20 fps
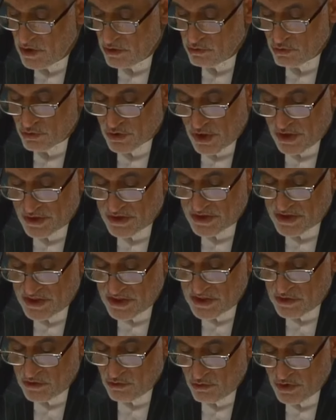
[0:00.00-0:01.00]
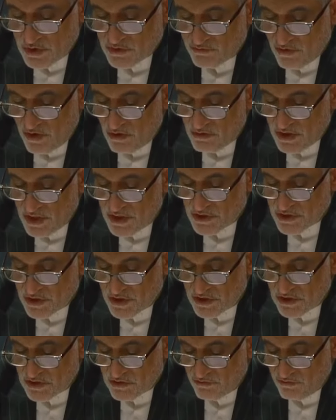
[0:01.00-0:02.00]
to continue its
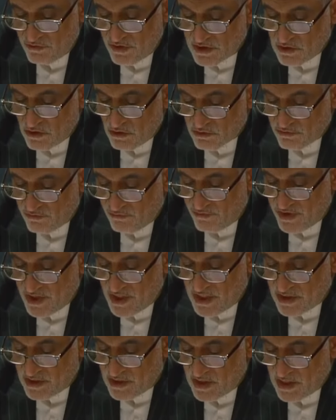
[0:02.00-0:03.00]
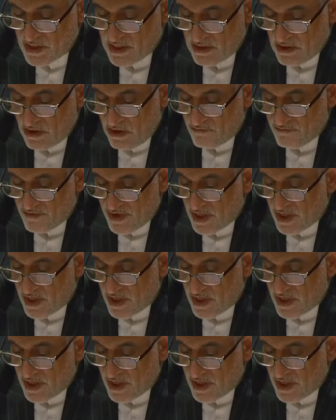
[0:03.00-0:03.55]
violations without fear of